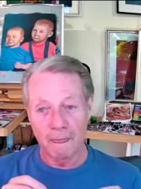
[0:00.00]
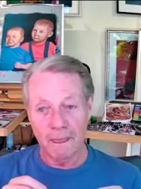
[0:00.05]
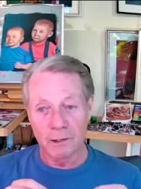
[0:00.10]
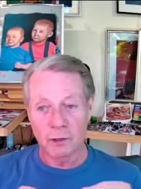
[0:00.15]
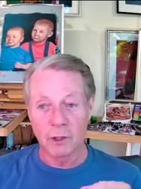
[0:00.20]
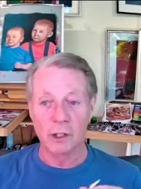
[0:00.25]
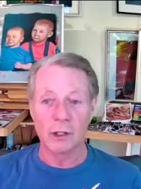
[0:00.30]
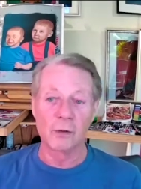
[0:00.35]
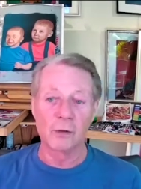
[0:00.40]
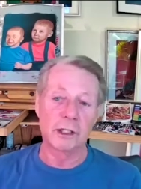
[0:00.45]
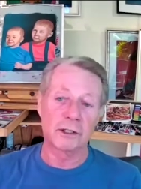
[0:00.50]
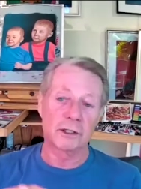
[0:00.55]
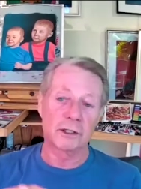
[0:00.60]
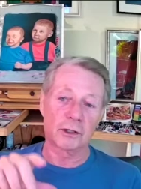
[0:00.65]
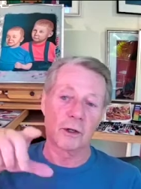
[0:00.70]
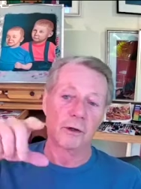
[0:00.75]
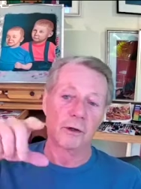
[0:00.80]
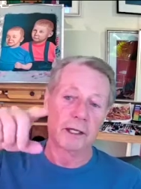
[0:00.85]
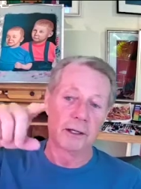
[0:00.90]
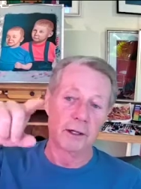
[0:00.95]

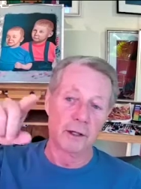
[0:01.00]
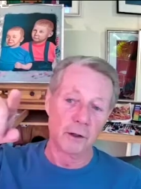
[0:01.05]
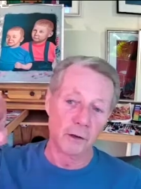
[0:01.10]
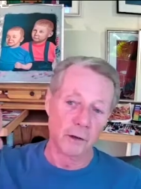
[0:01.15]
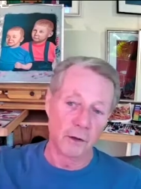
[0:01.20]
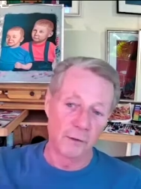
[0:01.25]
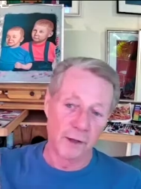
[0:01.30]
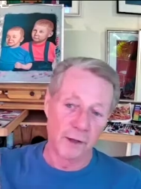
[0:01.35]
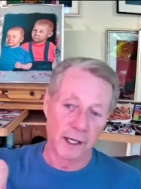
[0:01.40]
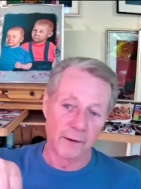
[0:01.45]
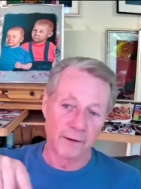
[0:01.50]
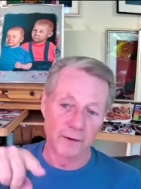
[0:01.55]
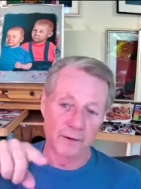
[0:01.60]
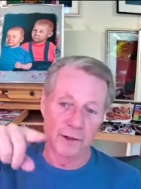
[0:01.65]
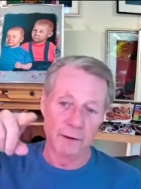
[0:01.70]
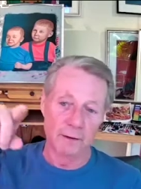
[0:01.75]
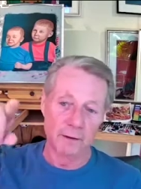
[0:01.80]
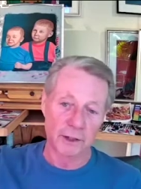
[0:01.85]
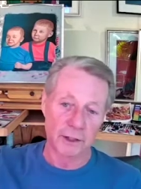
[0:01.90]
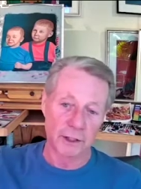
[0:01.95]
so they knew then that
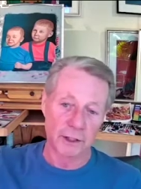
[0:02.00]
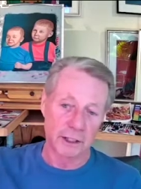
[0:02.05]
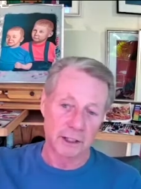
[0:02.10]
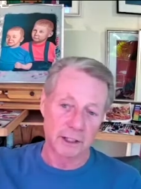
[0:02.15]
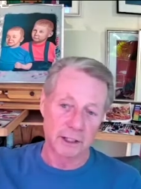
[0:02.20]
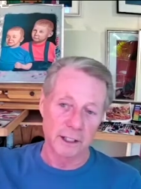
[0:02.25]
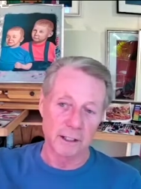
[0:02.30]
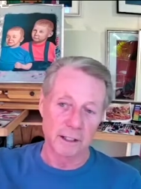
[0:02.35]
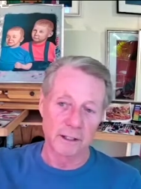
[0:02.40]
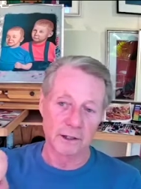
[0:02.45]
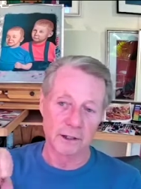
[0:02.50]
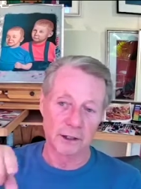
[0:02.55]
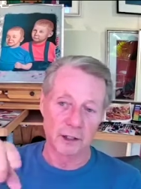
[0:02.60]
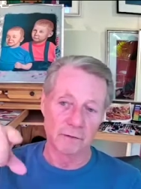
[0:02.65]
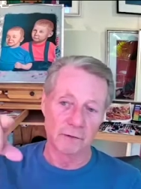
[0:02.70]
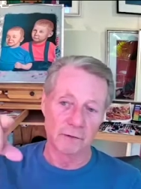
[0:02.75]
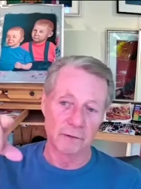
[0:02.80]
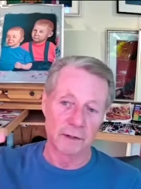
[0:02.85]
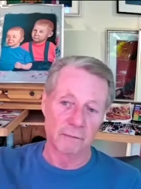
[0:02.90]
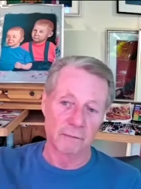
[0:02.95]
there was this thing on the
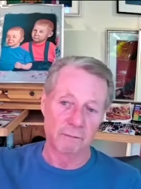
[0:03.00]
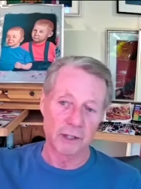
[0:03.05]
surface of